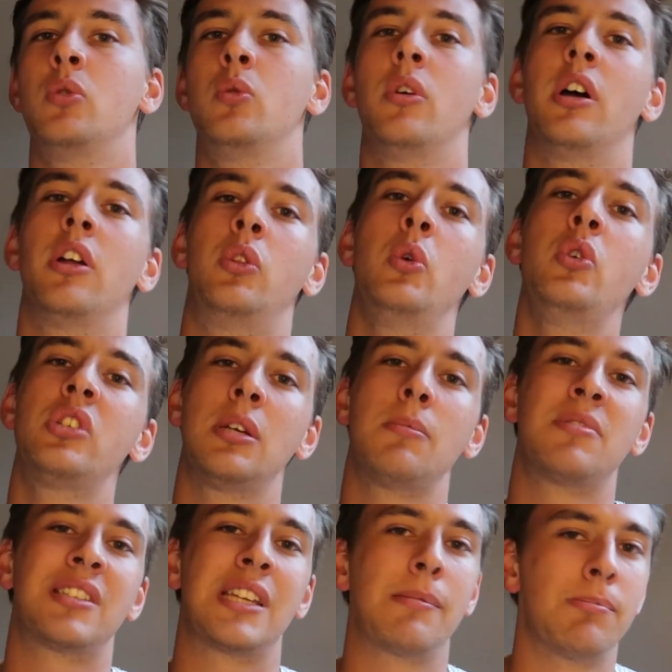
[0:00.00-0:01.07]
to do
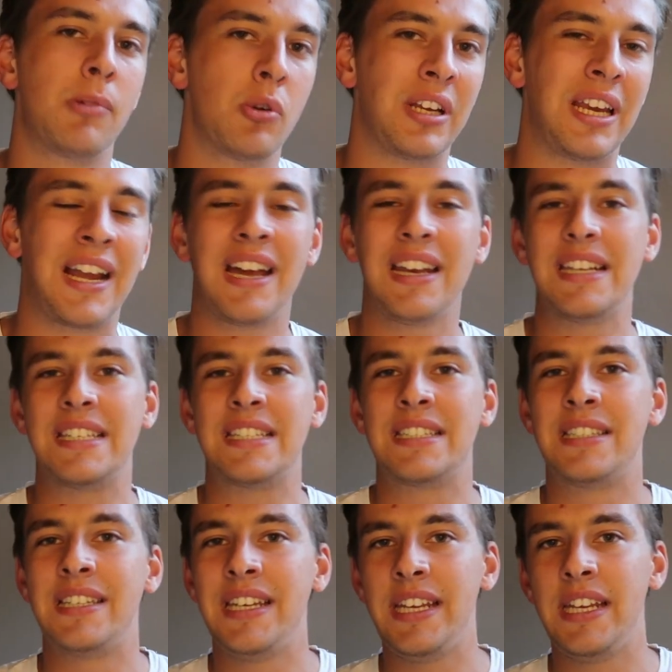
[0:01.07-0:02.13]
some step loading, and kind of
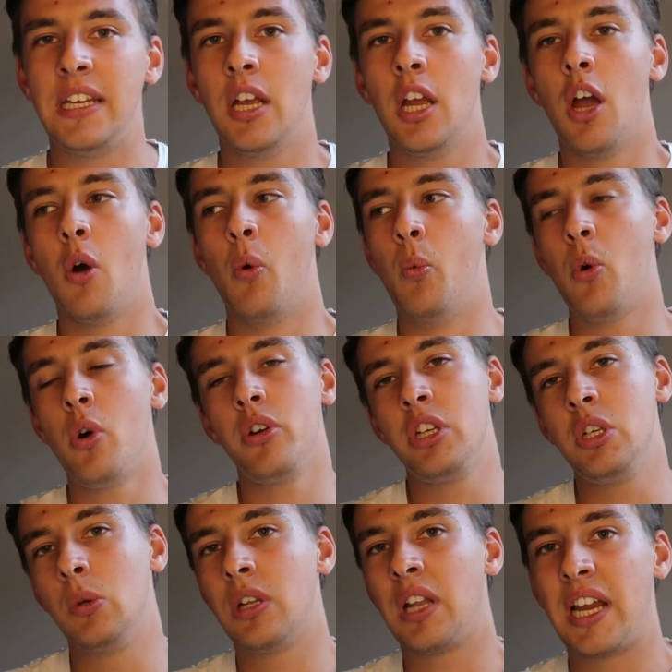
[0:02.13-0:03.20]
see what
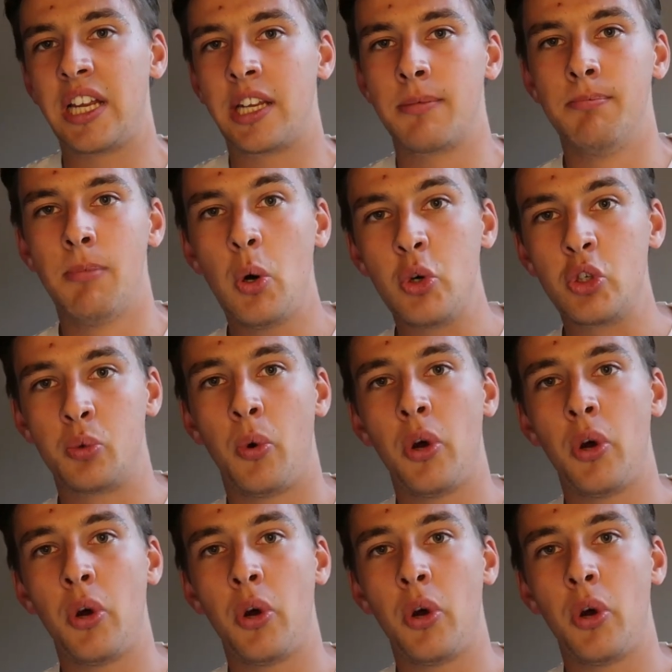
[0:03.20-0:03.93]
you like most,